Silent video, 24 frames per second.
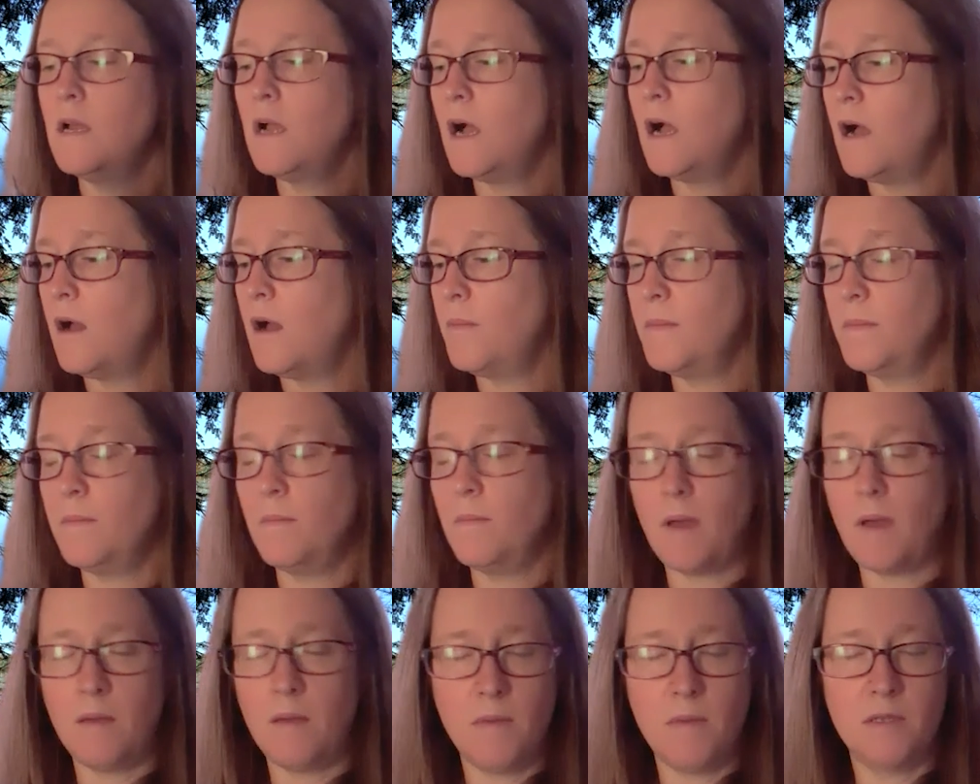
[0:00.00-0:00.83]

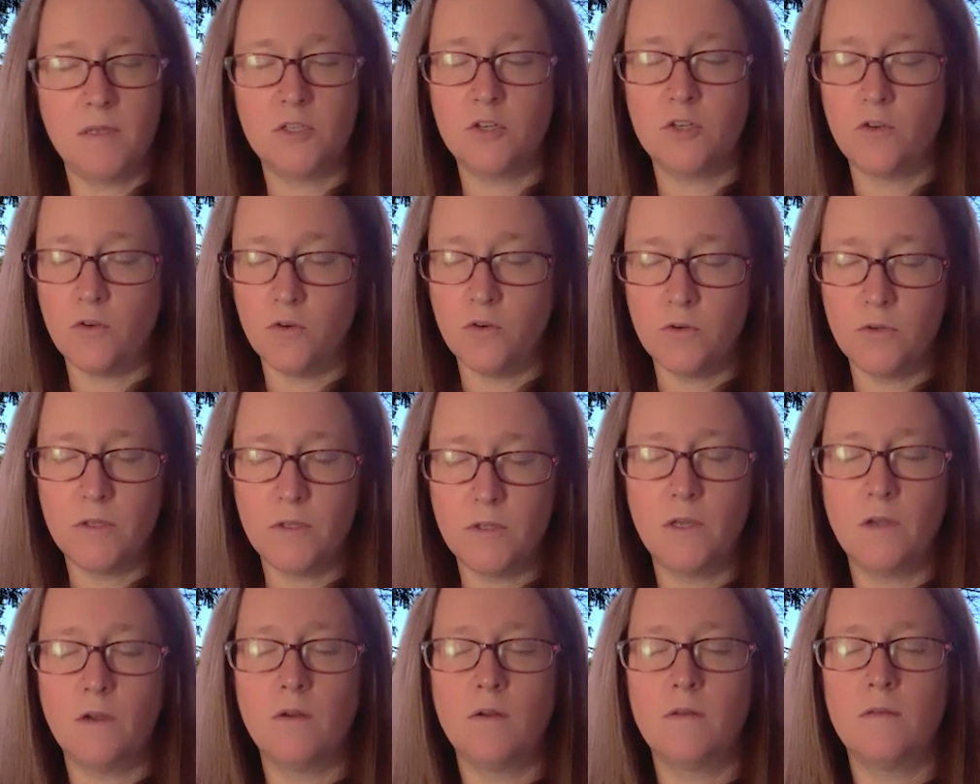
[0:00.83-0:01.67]
I mentioned
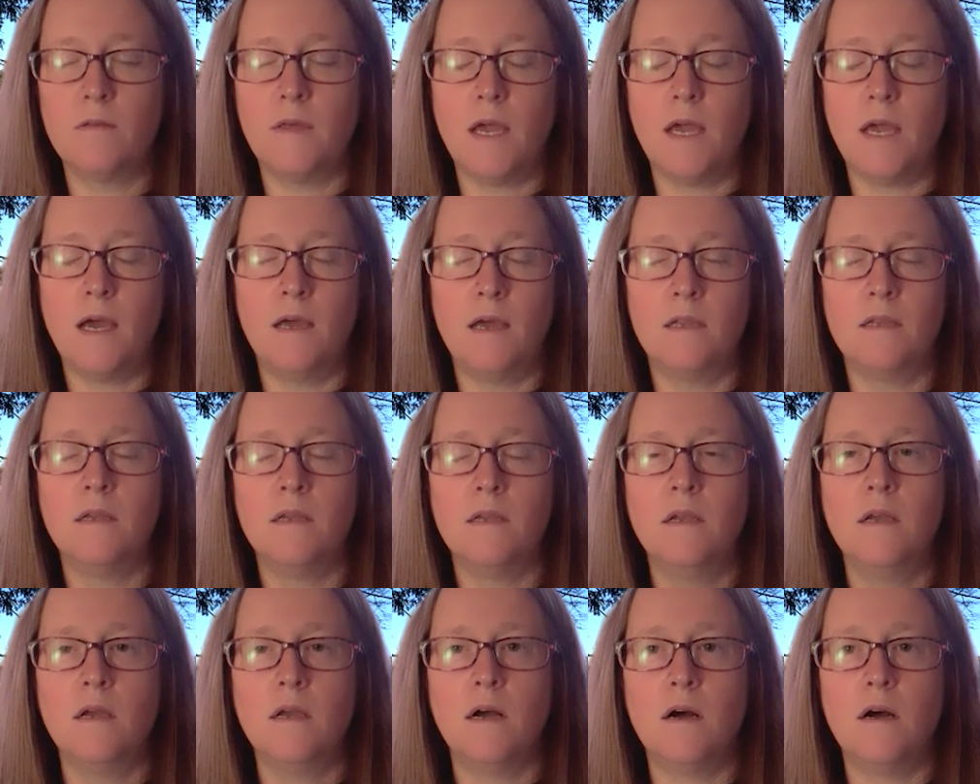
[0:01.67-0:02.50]
earlier that
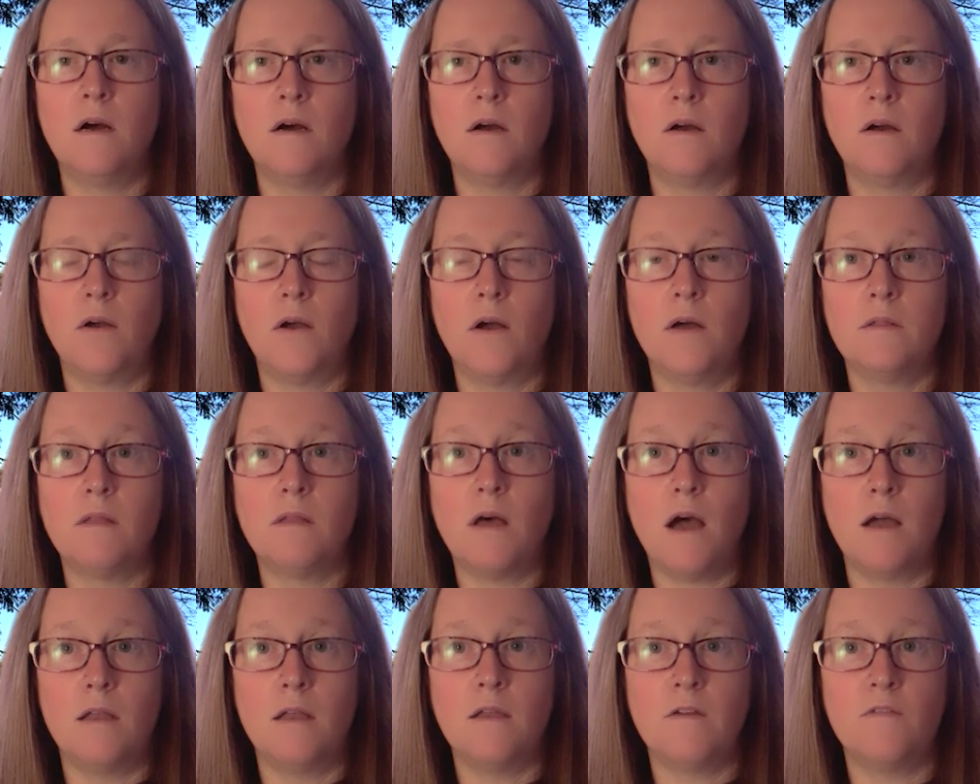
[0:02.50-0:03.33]
a
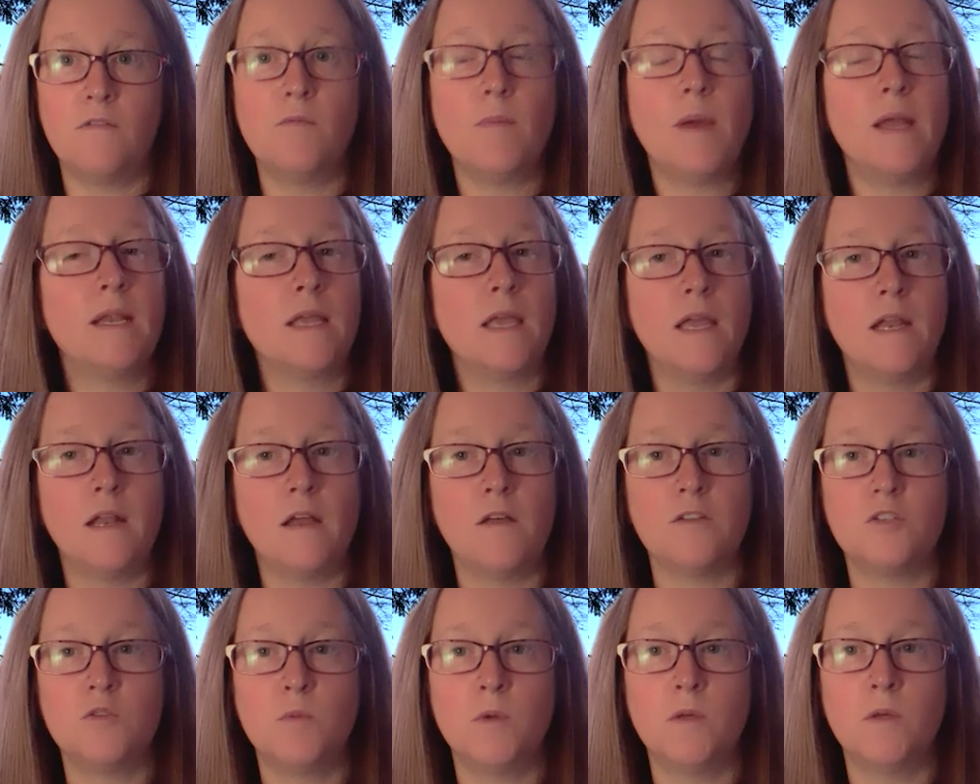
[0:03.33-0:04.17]
lot of Medicaid
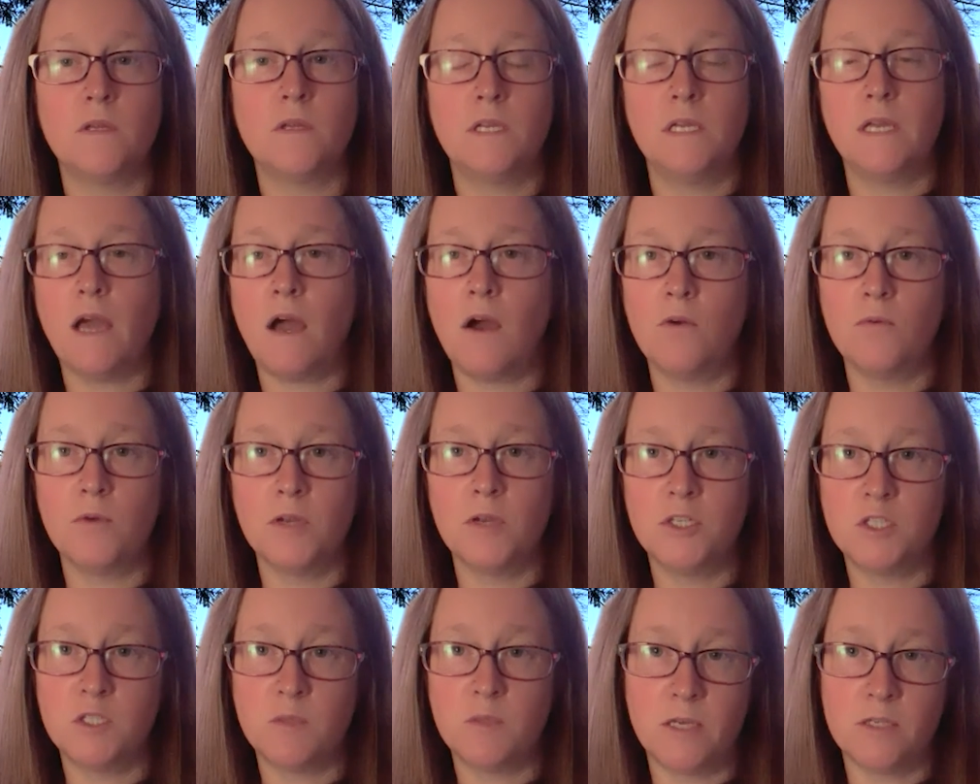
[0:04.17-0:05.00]
eligibility
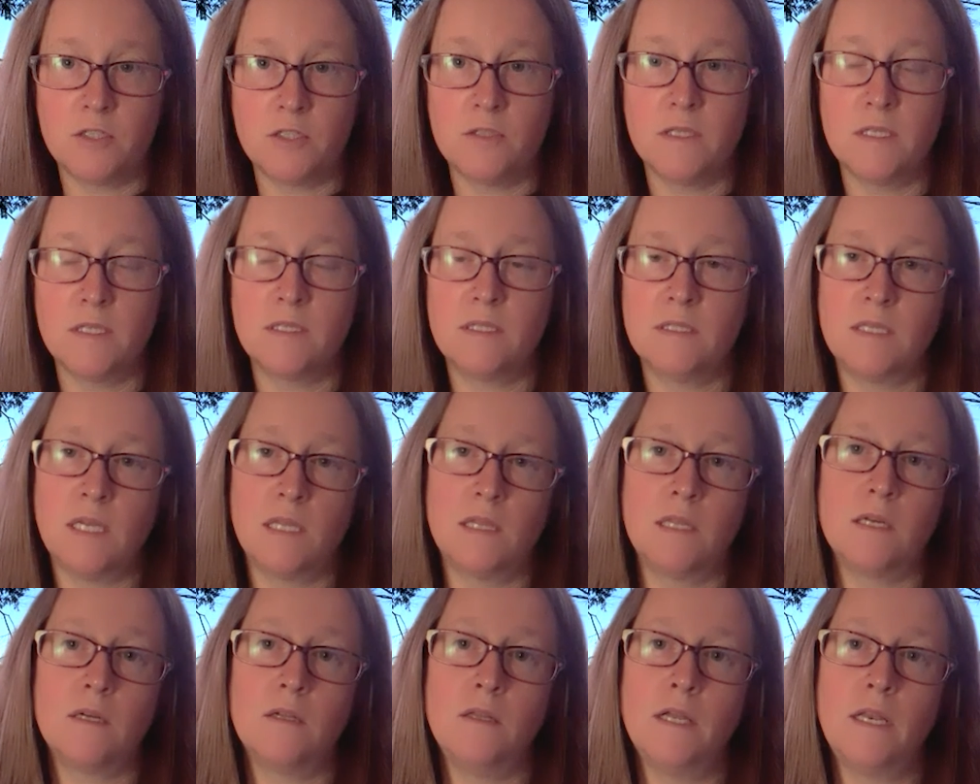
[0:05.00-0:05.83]
outreach specialists at
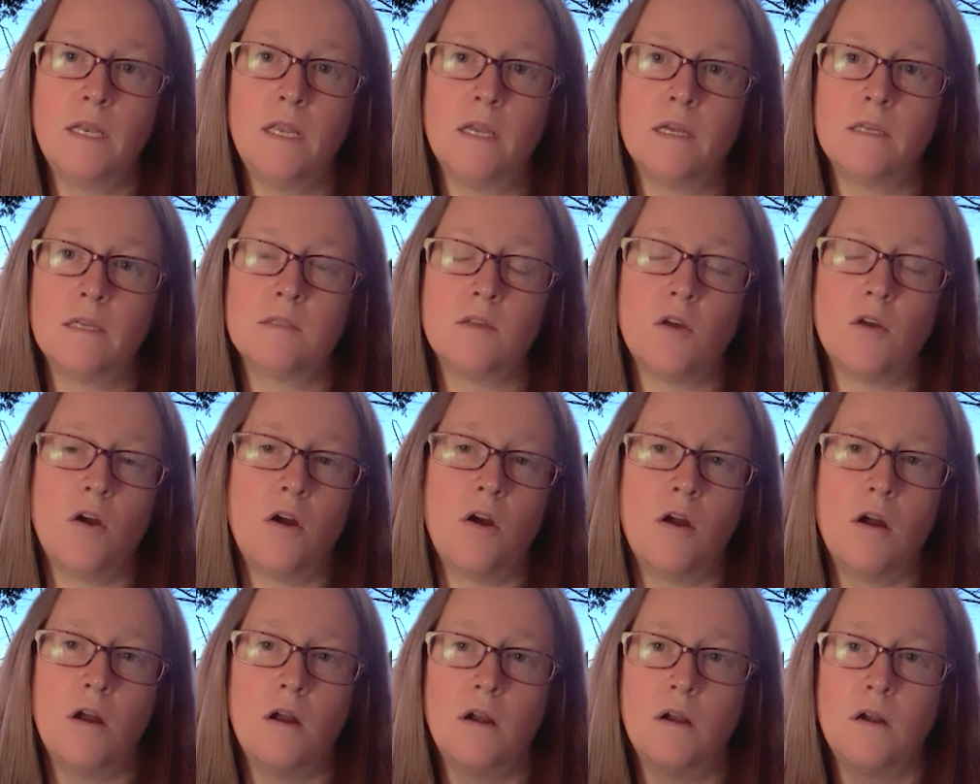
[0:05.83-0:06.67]
the clinics
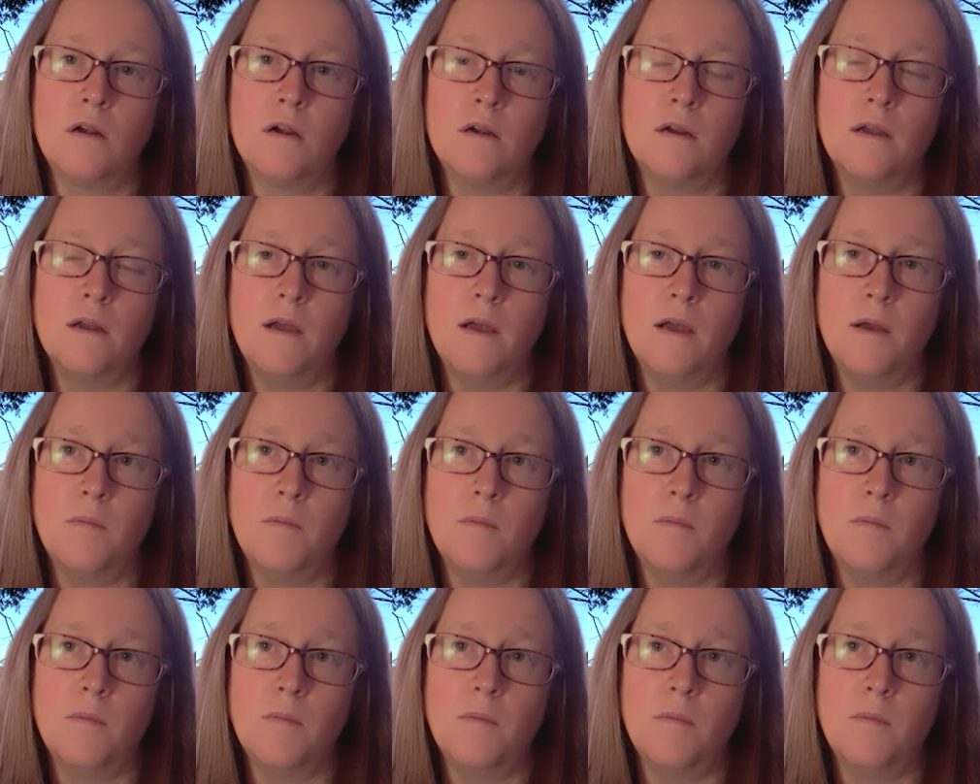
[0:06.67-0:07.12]
are